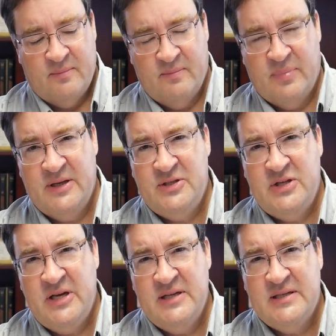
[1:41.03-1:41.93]
But
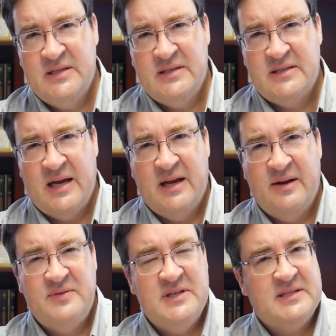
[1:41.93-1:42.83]
Jesus kind
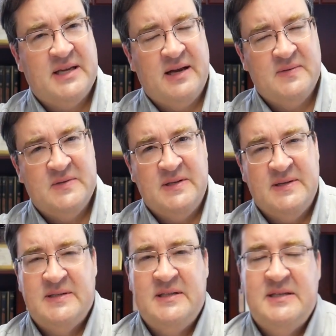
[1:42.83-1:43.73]
of discounts
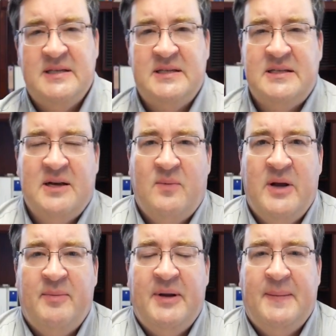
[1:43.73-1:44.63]
this and says, now
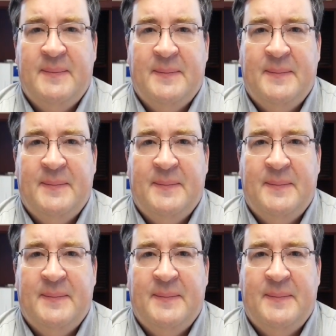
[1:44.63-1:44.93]
wait a minute.